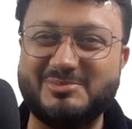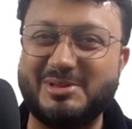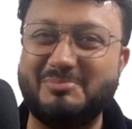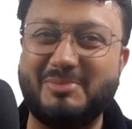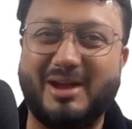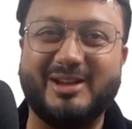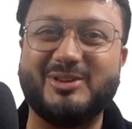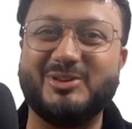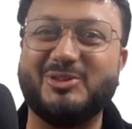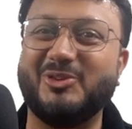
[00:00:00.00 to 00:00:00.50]
a
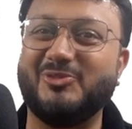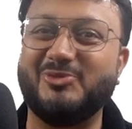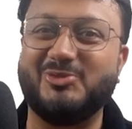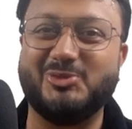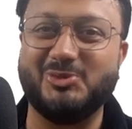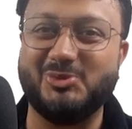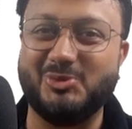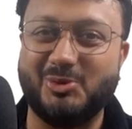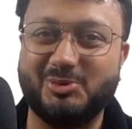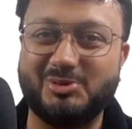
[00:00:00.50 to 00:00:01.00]
pattern of
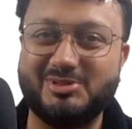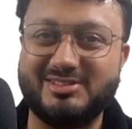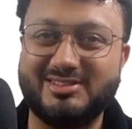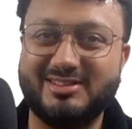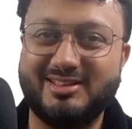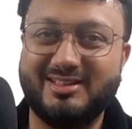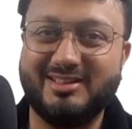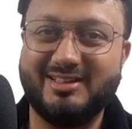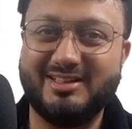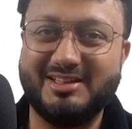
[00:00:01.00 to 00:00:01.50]
two notes.
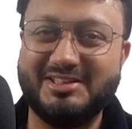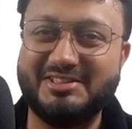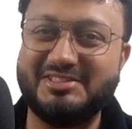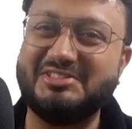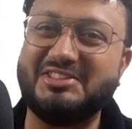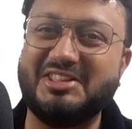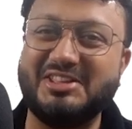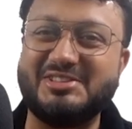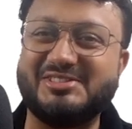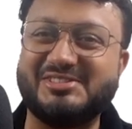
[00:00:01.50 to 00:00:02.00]

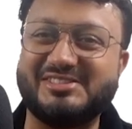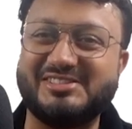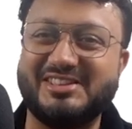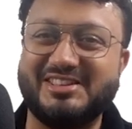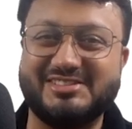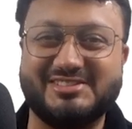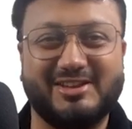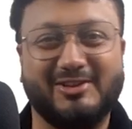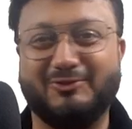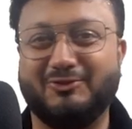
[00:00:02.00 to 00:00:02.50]
This
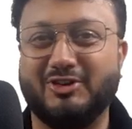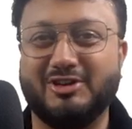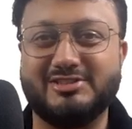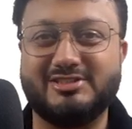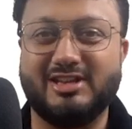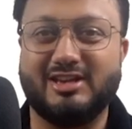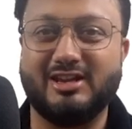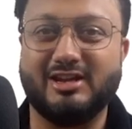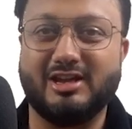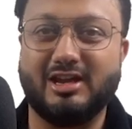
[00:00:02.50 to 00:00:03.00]
is our first
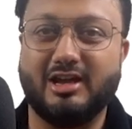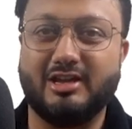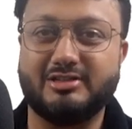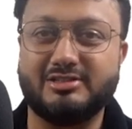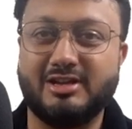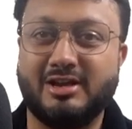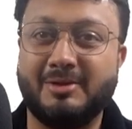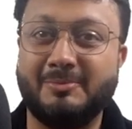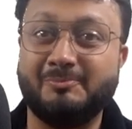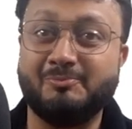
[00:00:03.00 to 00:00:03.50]
alankar.
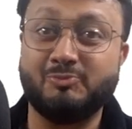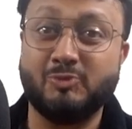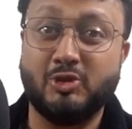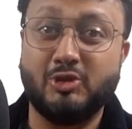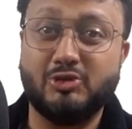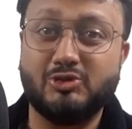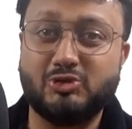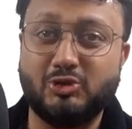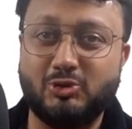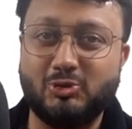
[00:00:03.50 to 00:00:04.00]

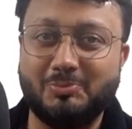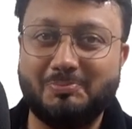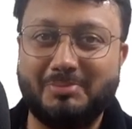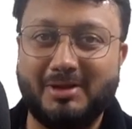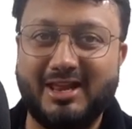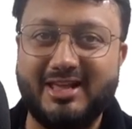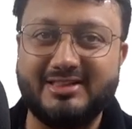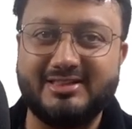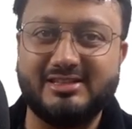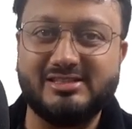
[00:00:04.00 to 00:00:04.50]
So to
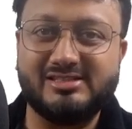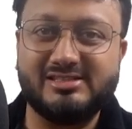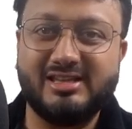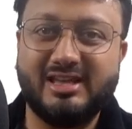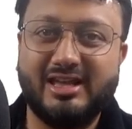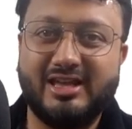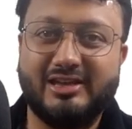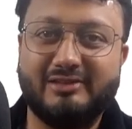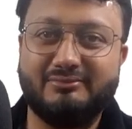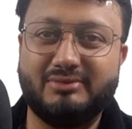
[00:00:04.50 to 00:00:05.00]
play this,
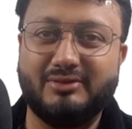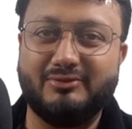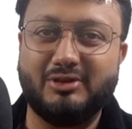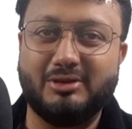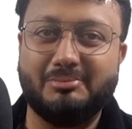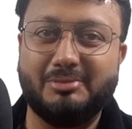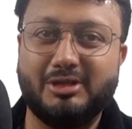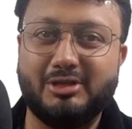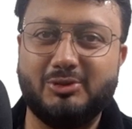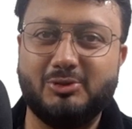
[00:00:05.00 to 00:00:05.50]
we will
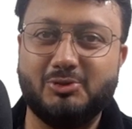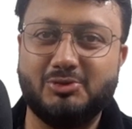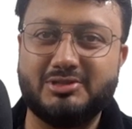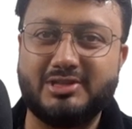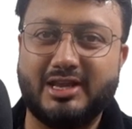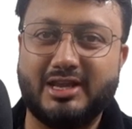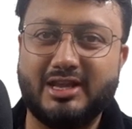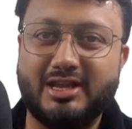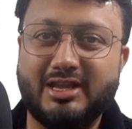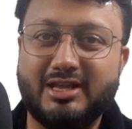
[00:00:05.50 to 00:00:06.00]
be
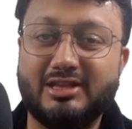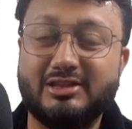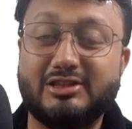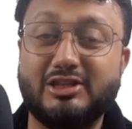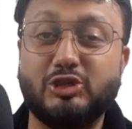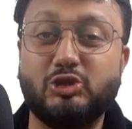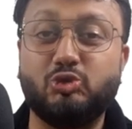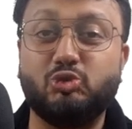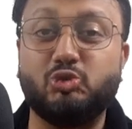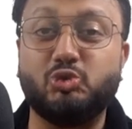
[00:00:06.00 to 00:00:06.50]
using
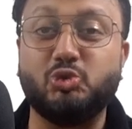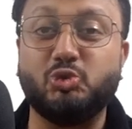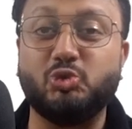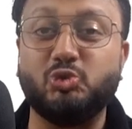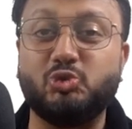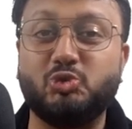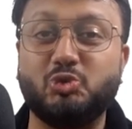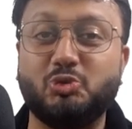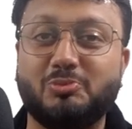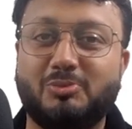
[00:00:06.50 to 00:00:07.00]
the tu
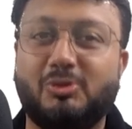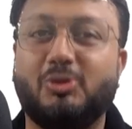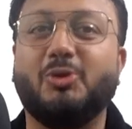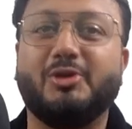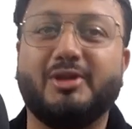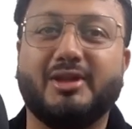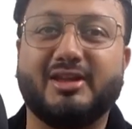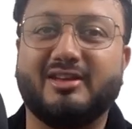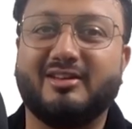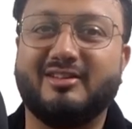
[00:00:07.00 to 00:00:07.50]

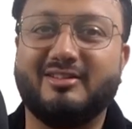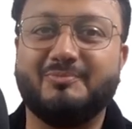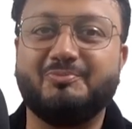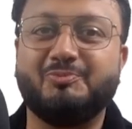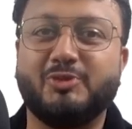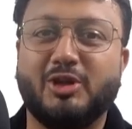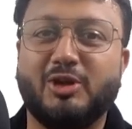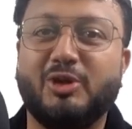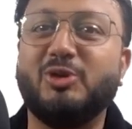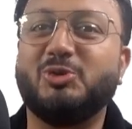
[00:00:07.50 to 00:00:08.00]
blowing.
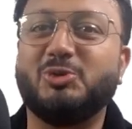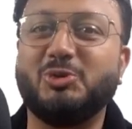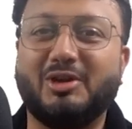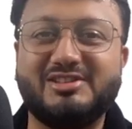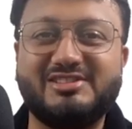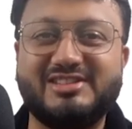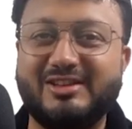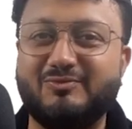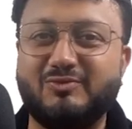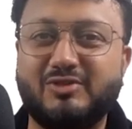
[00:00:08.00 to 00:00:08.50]
To
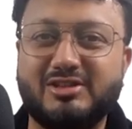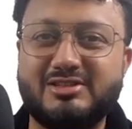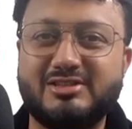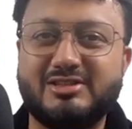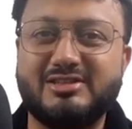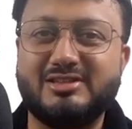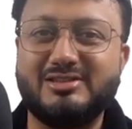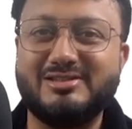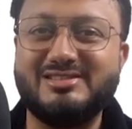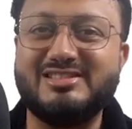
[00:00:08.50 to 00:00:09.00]
achieve this,
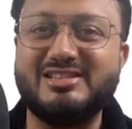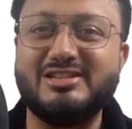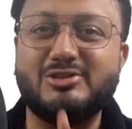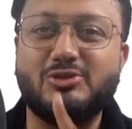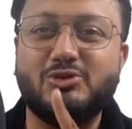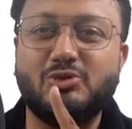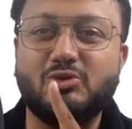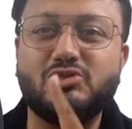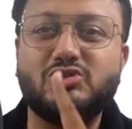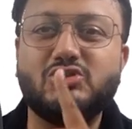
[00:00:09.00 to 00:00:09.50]
just
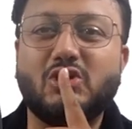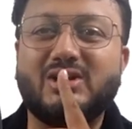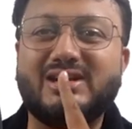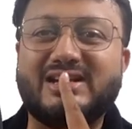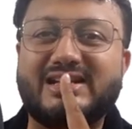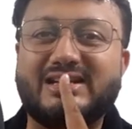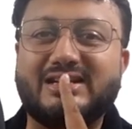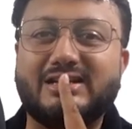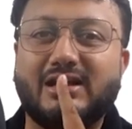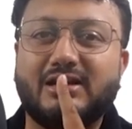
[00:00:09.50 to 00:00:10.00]
use your
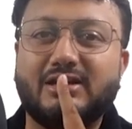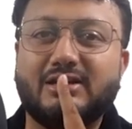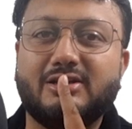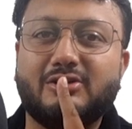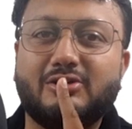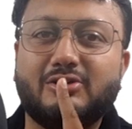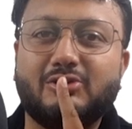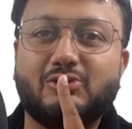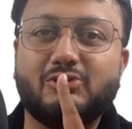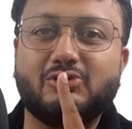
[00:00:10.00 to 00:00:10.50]
tongue
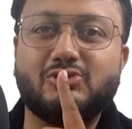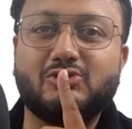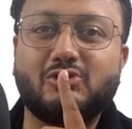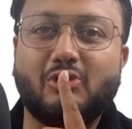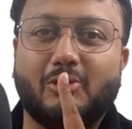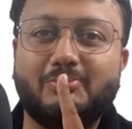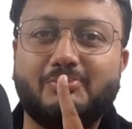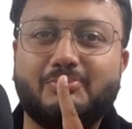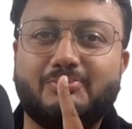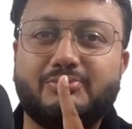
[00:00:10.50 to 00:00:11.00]
to
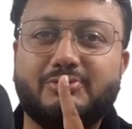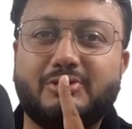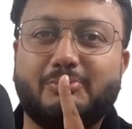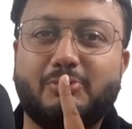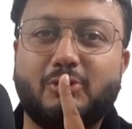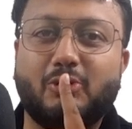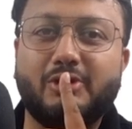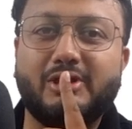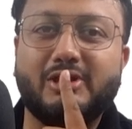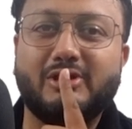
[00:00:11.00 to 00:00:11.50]
stop the
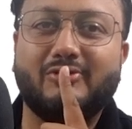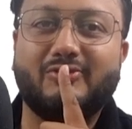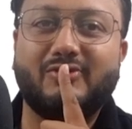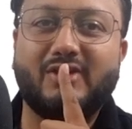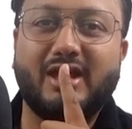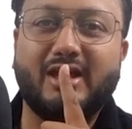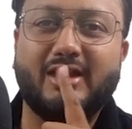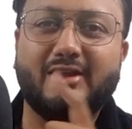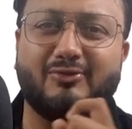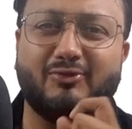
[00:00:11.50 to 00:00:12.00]
blowing of
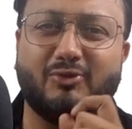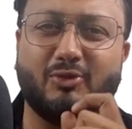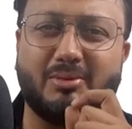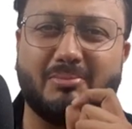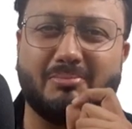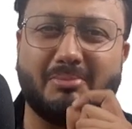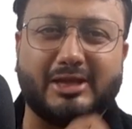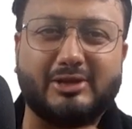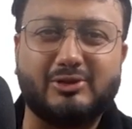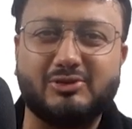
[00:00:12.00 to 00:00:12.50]
air for a
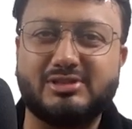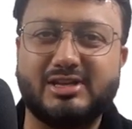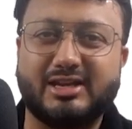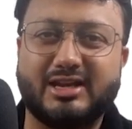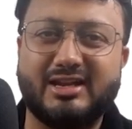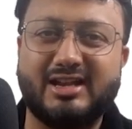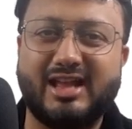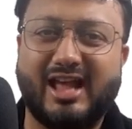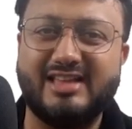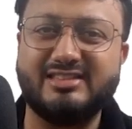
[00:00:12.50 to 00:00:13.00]

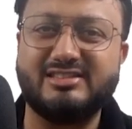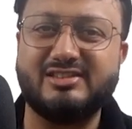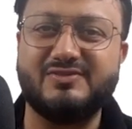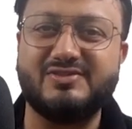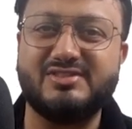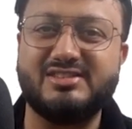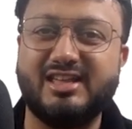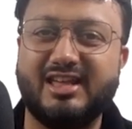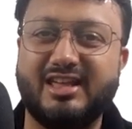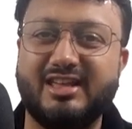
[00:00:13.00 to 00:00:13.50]
microsecond, as if
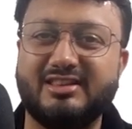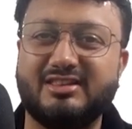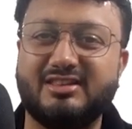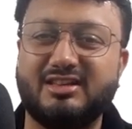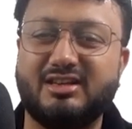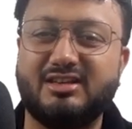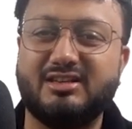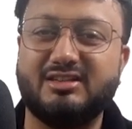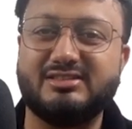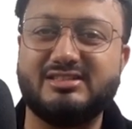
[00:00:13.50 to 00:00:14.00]
saying
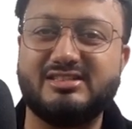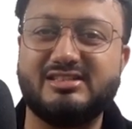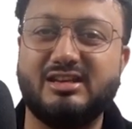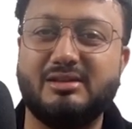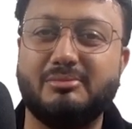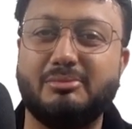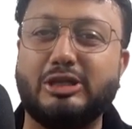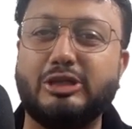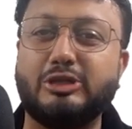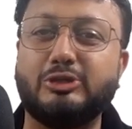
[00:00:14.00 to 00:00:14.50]
the
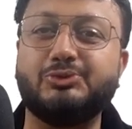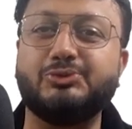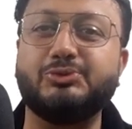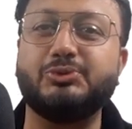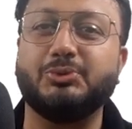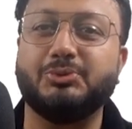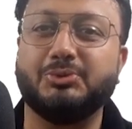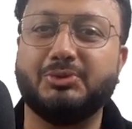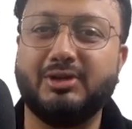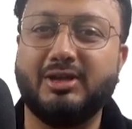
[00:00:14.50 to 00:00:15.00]
syllable tu,